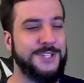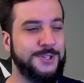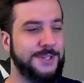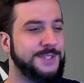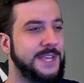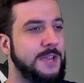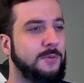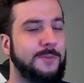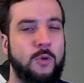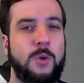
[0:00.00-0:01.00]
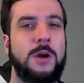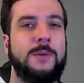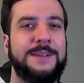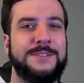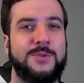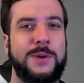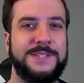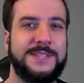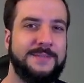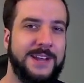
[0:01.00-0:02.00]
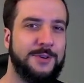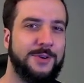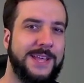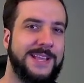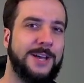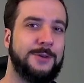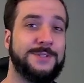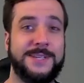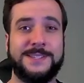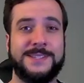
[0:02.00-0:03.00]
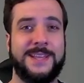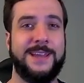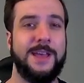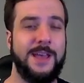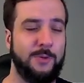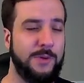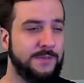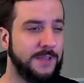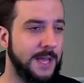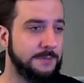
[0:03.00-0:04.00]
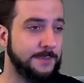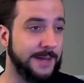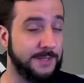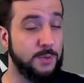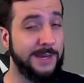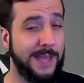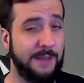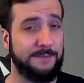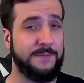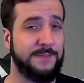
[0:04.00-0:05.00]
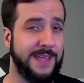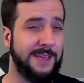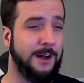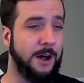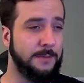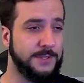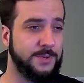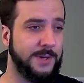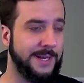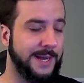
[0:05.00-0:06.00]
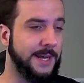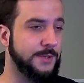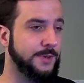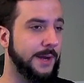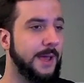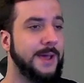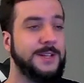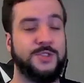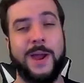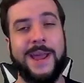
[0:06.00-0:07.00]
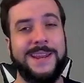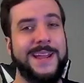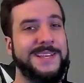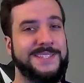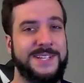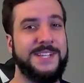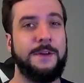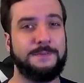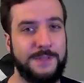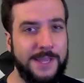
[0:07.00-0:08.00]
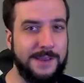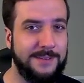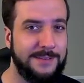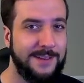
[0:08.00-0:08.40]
As you can see, we're around 2,700 elo. Since then, we've climbed to about 2,850, almost 2,900. Dragonite is a tough lead.